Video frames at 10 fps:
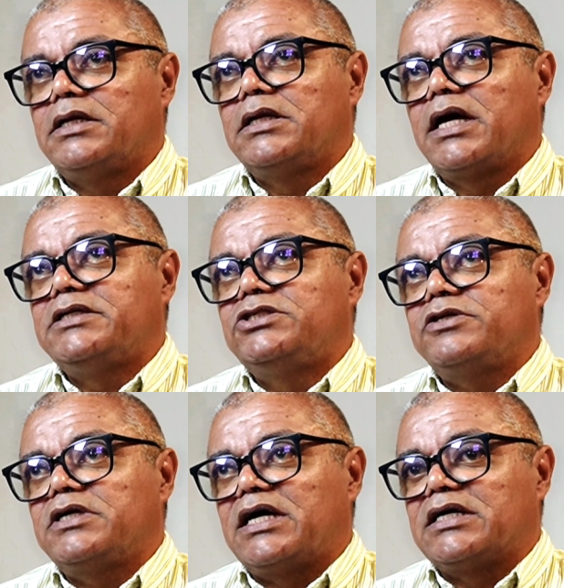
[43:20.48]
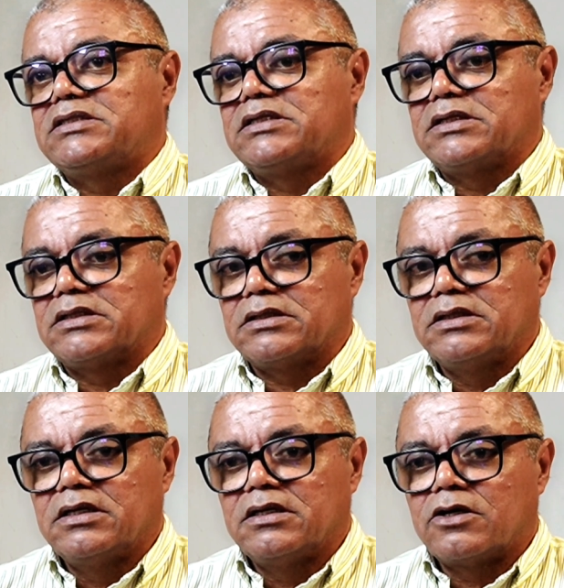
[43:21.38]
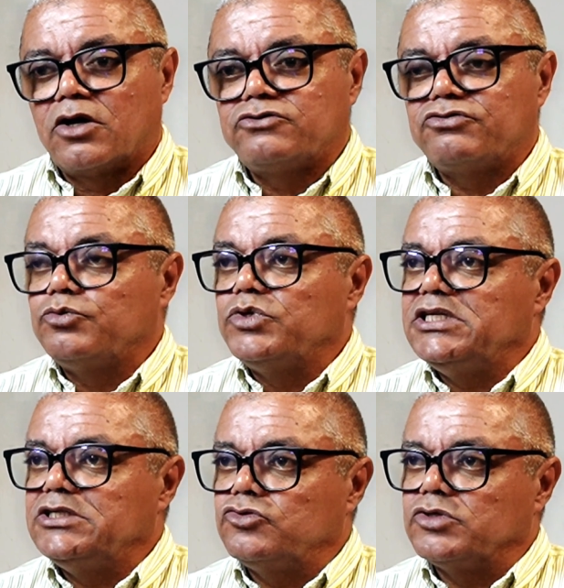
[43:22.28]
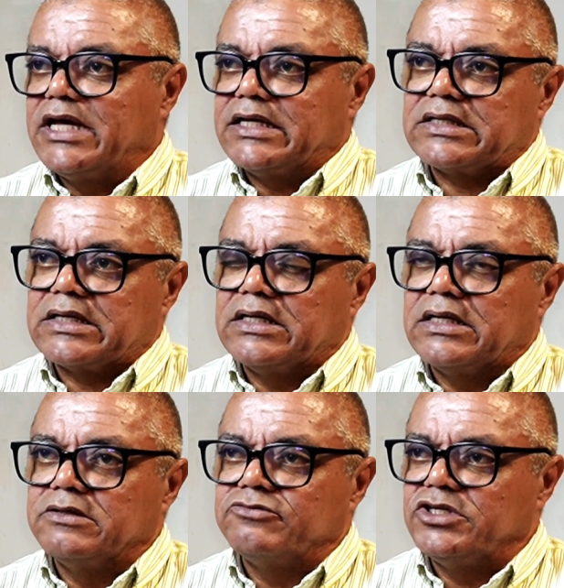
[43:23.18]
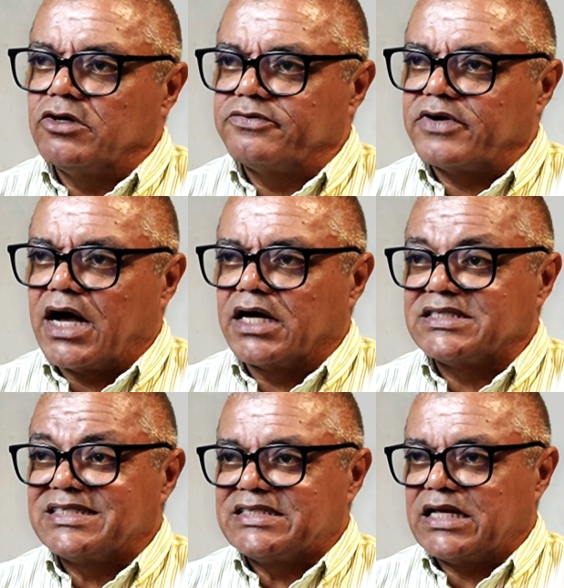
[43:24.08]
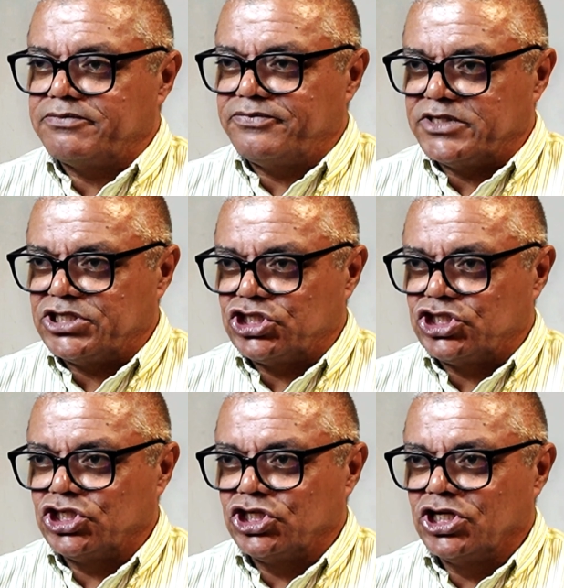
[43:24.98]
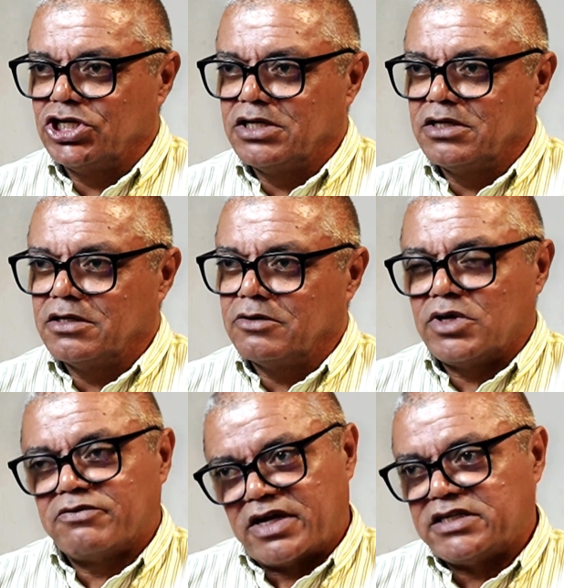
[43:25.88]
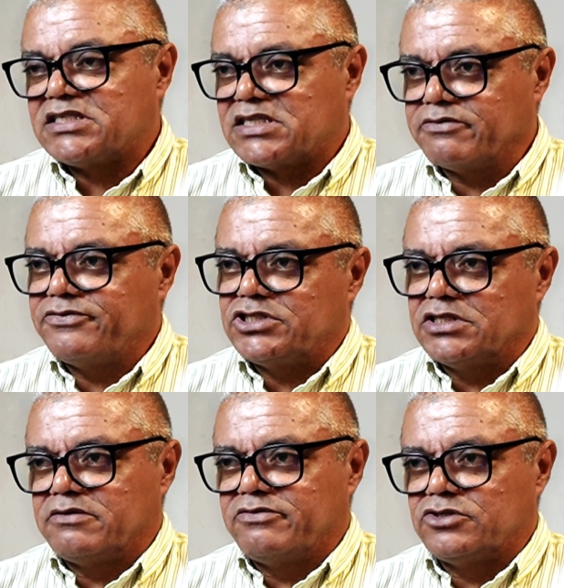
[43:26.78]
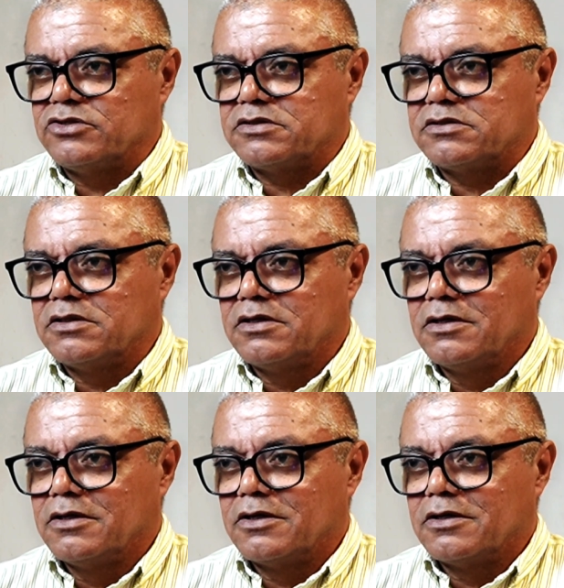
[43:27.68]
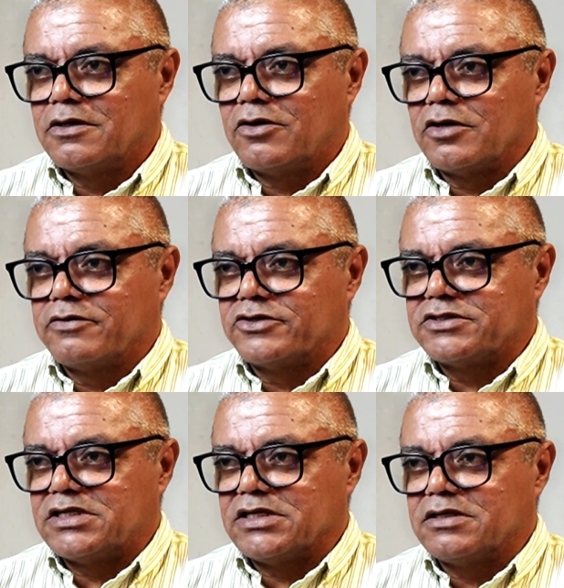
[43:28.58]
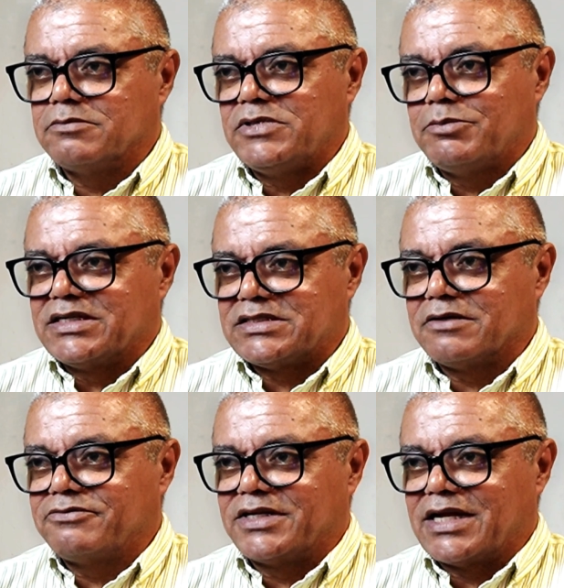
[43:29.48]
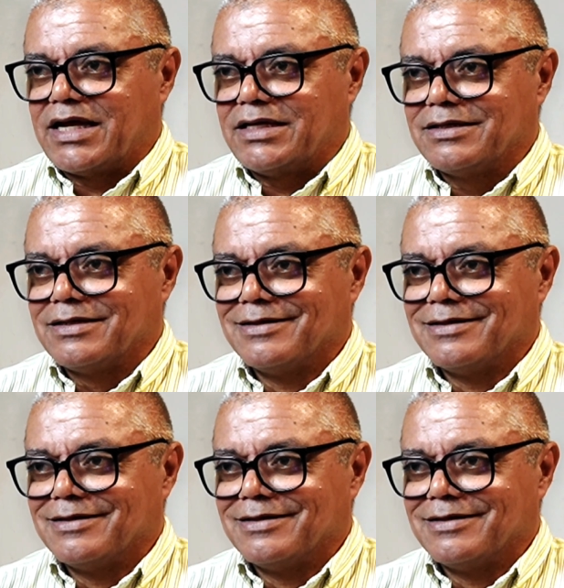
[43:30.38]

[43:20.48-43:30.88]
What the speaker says: Nigeria as a country, we need to get rid of our selfish. We are very selfish individuals. All of us think me, myself, and I.